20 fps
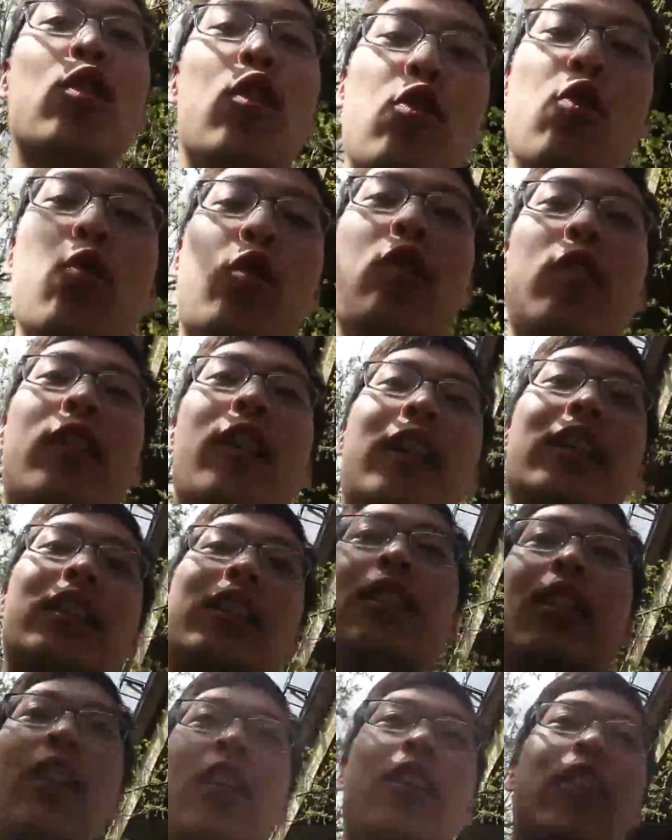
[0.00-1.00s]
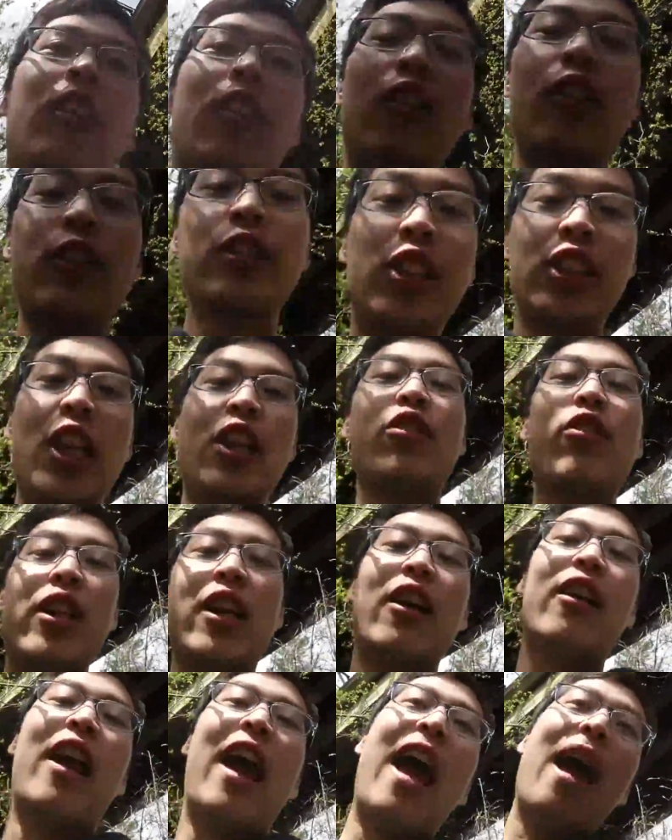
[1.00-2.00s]
due to this, they're
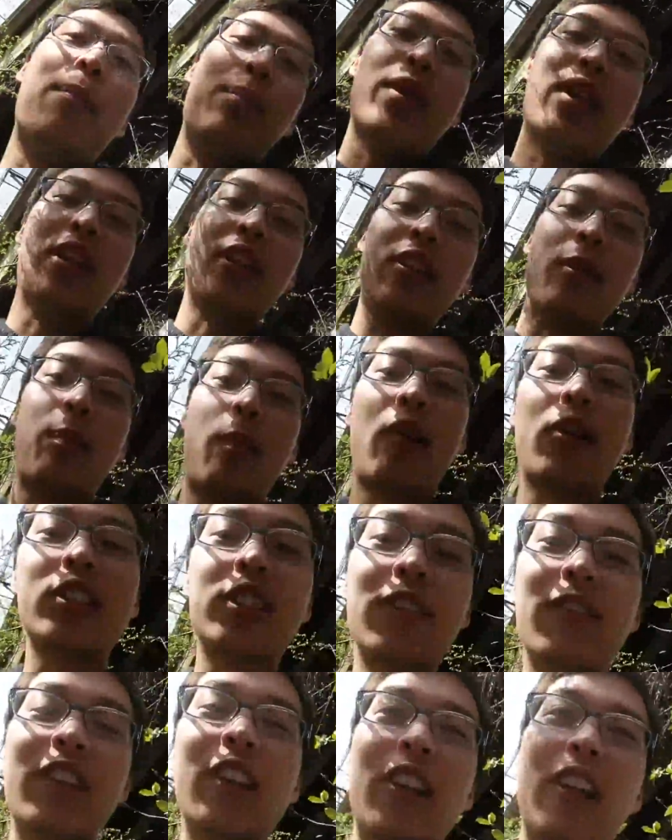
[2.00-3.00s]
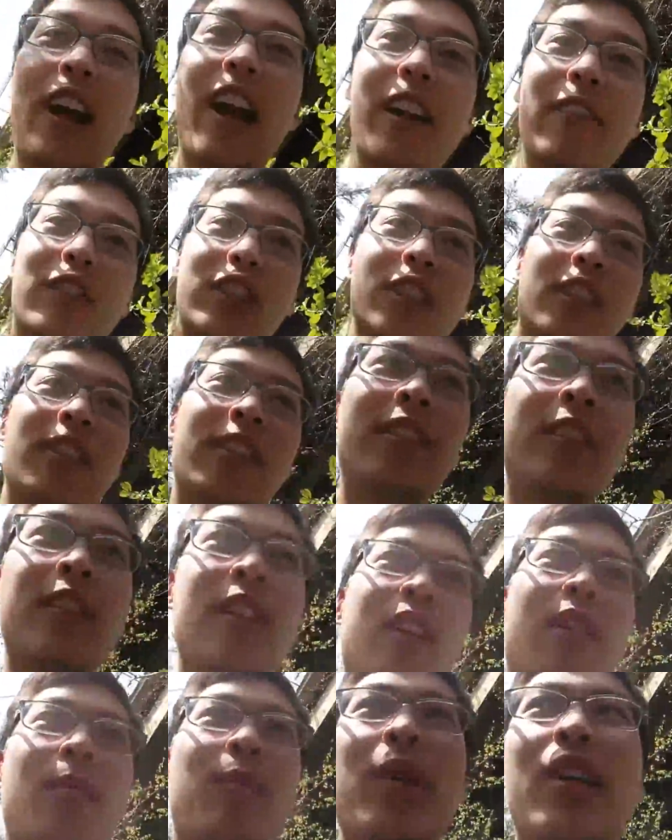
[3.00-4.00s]
generally unhappy in other parts of their lives
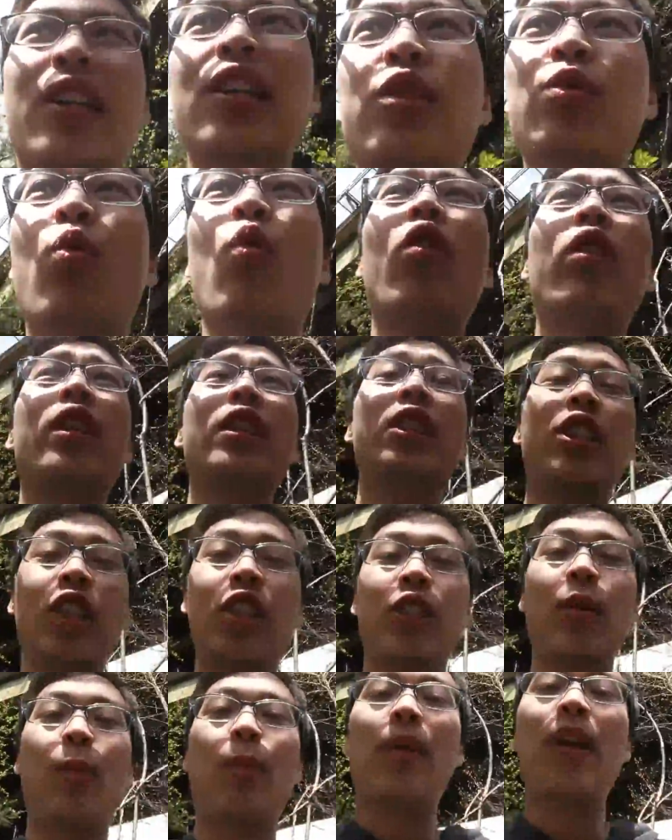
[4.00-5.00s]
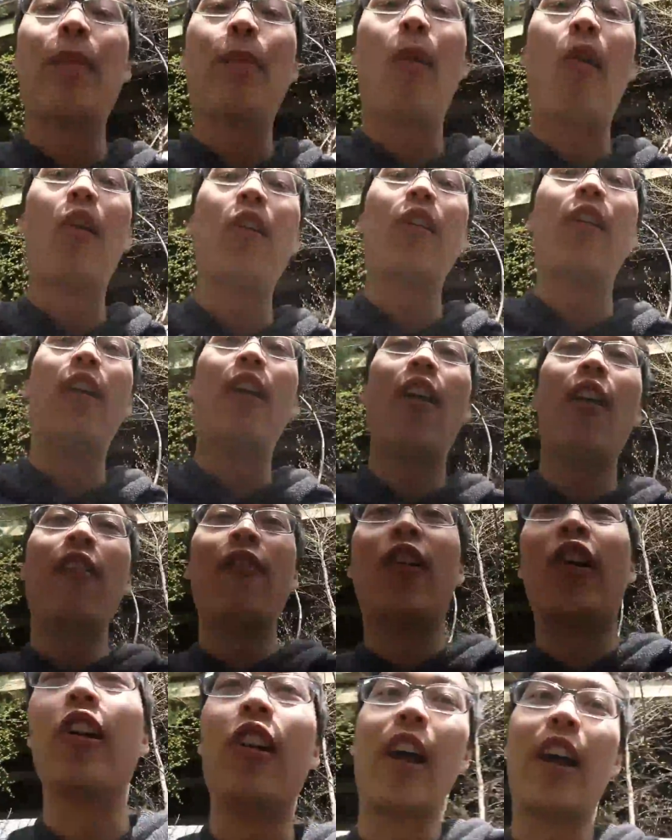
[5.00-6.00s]
because work is such a big part
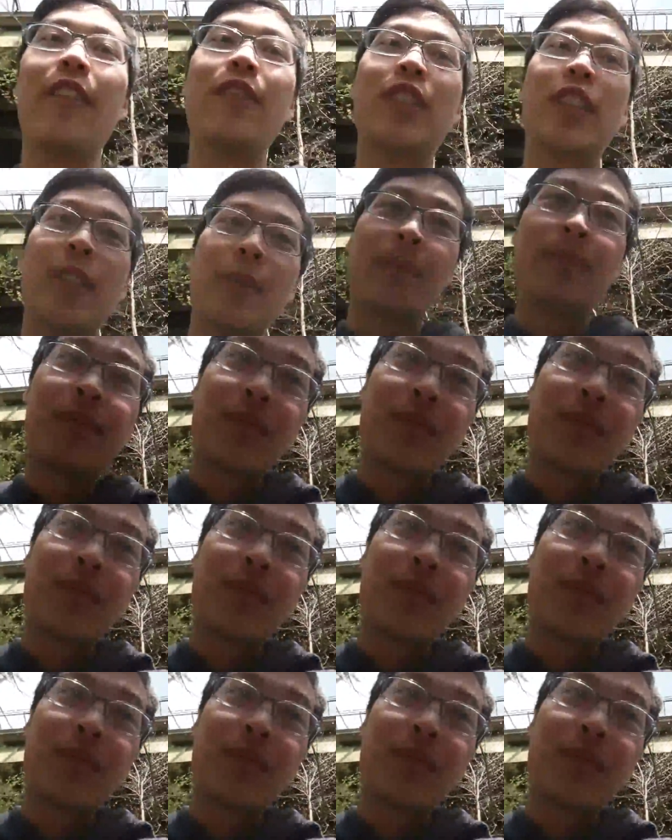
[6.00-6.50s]
of our lives.